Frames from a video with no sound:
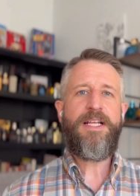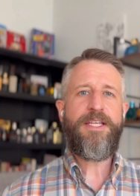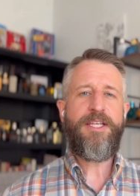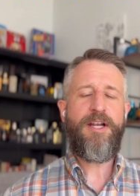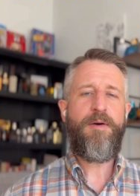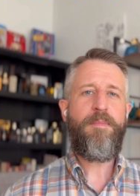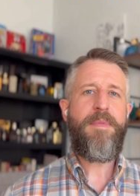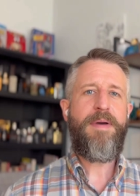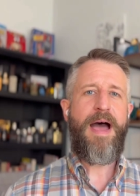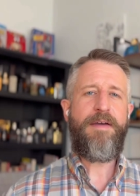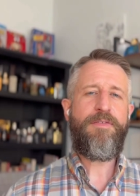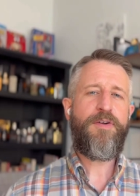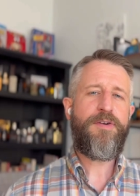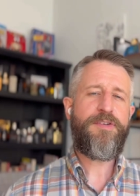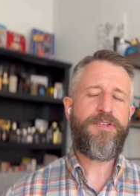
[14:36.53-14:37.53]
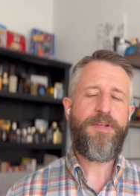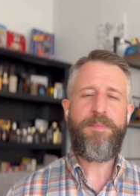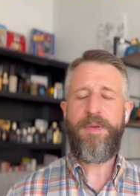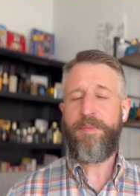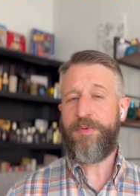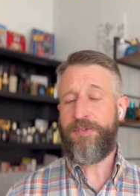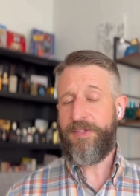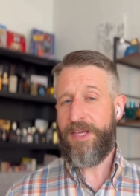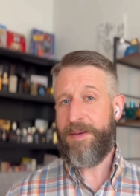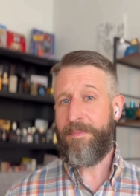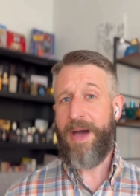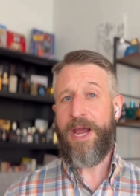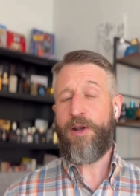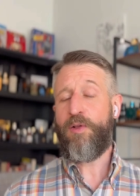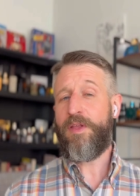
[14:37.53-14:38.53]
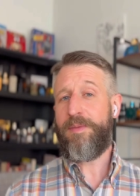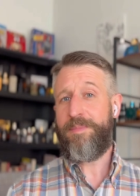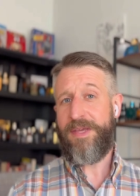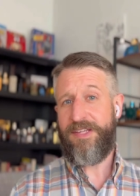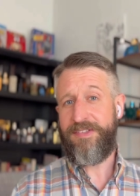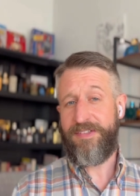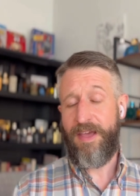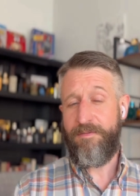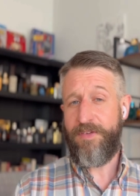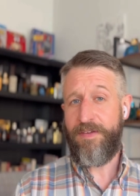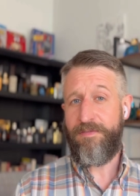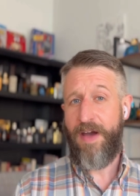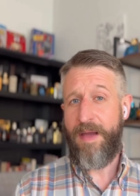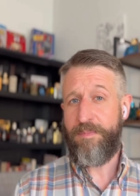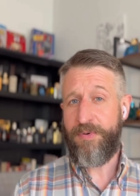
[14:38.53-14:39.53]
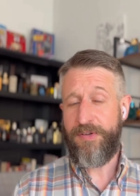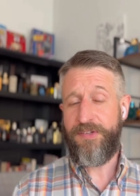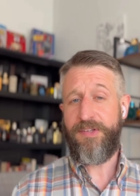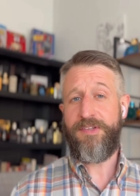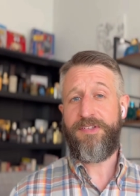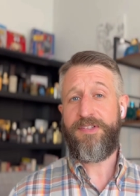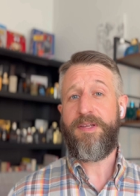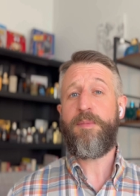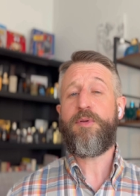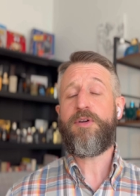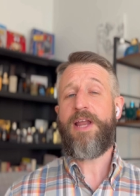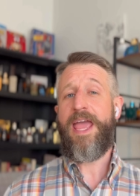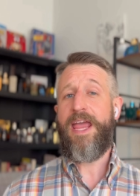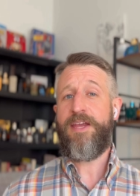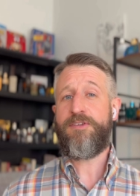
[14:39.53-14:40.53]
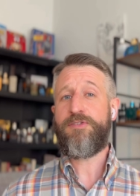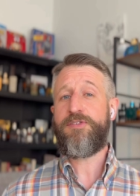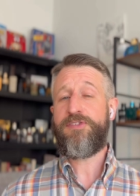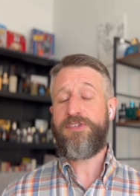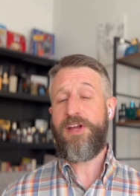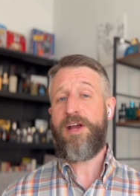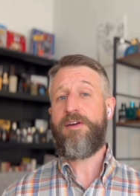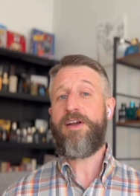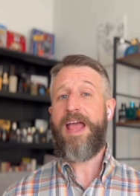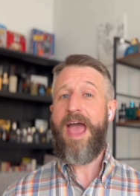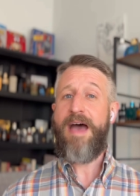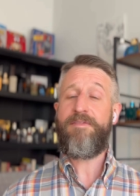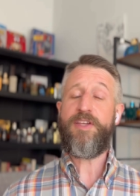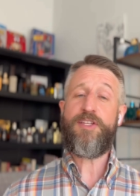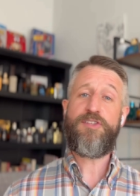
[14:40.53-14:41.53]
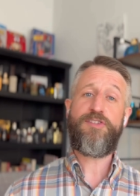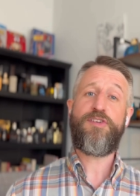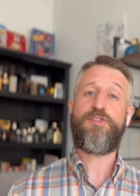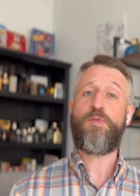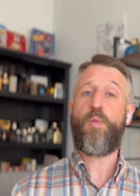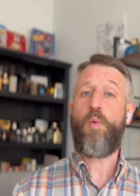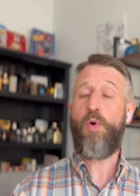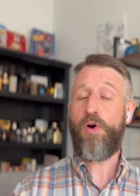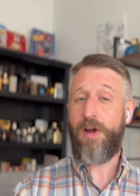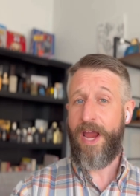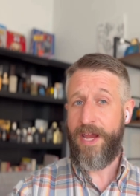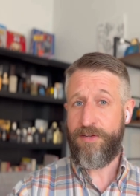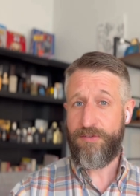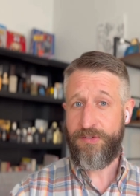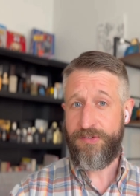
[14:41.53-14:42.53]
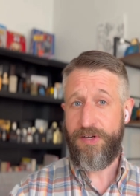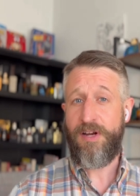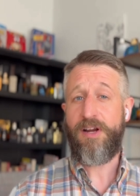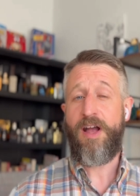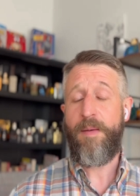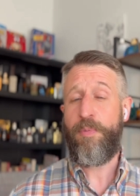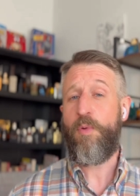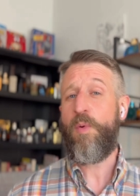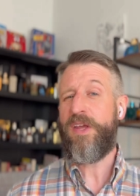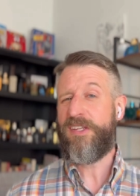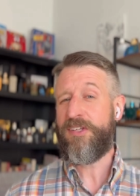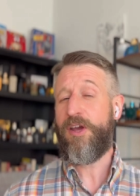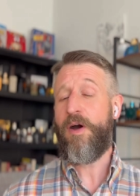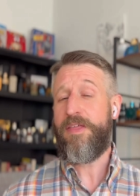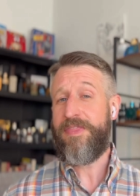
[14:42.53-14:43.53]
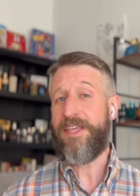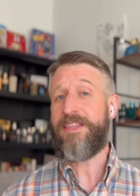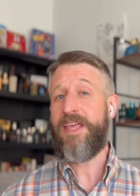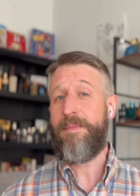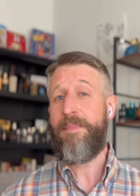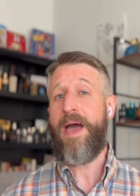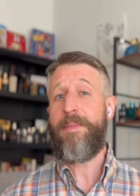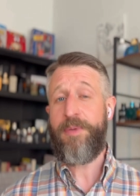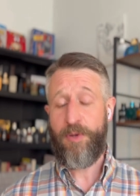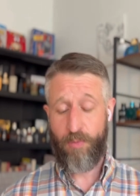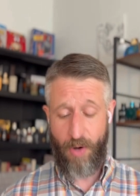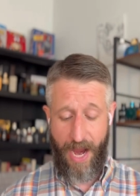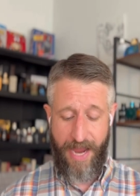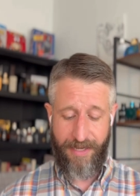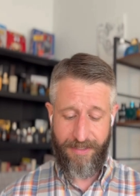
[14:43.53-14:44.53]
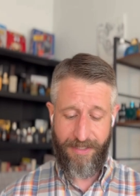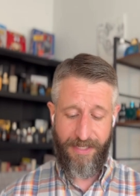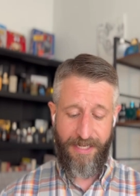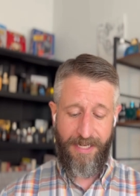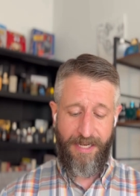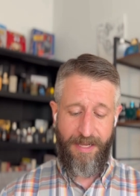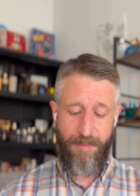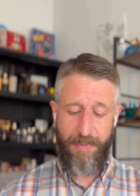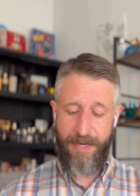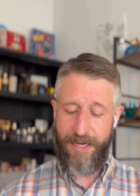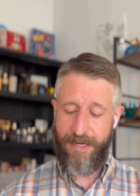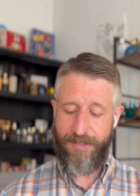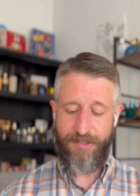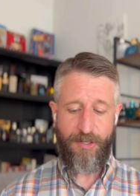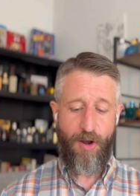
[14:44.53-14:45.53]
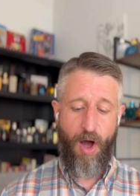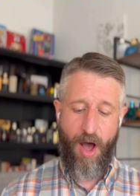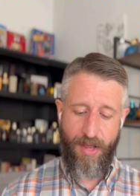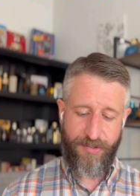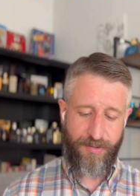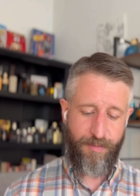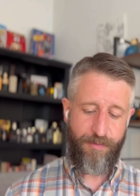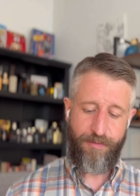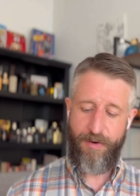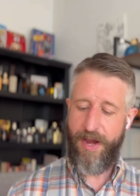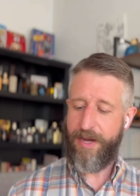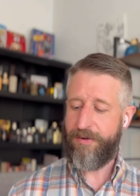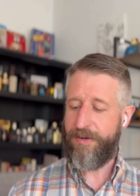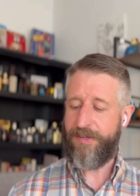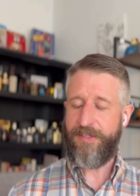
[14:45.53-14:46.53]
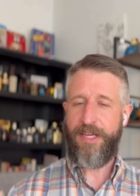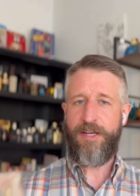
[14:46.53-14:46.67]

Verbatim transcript: You know, I've heard some people say it might only be 75% similar to Angel Share and having just wore Angel Share a couple weeks ago. I think that might be right but it is an awesome fragrance.